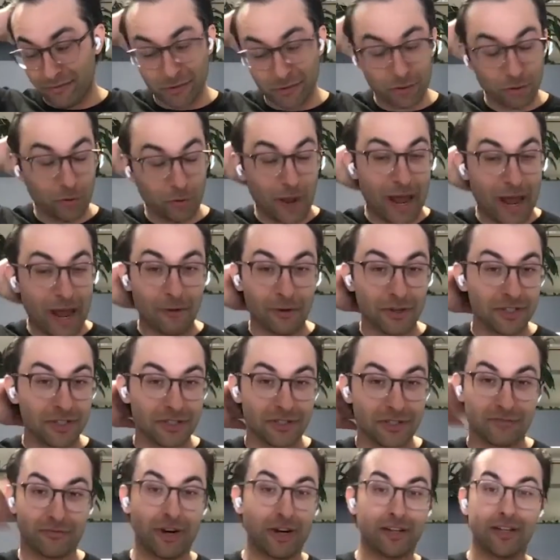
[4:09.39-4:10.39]
2 hours,
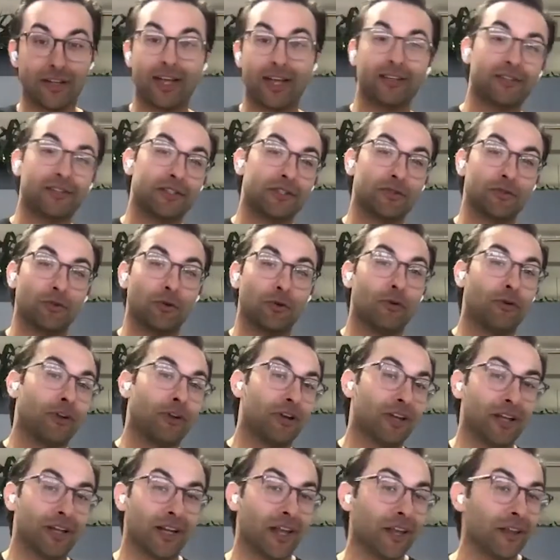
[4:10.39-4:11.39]
just running down to the store,
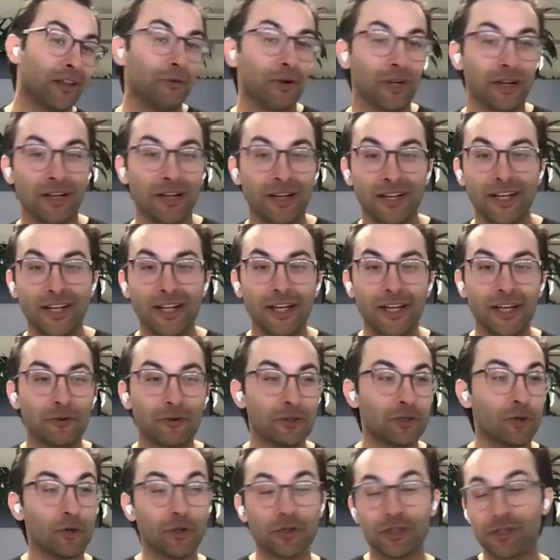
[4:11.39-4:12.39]
giving another one. It
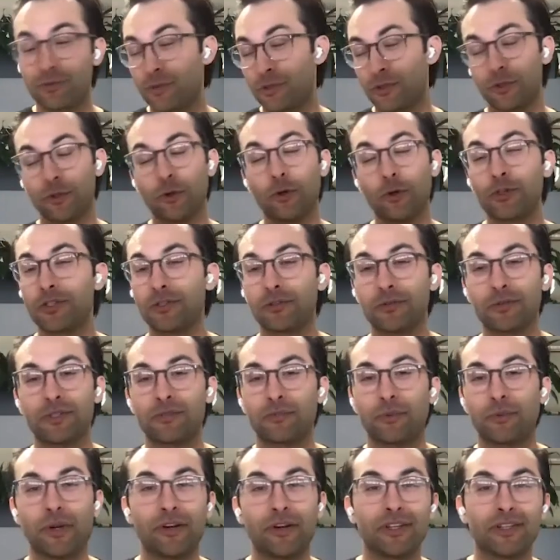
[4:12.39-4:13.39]
was awesome. It was an awesome
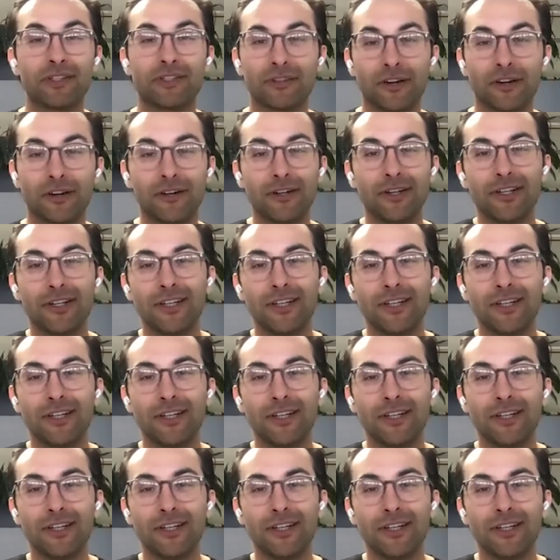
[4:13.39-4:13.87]
experience, So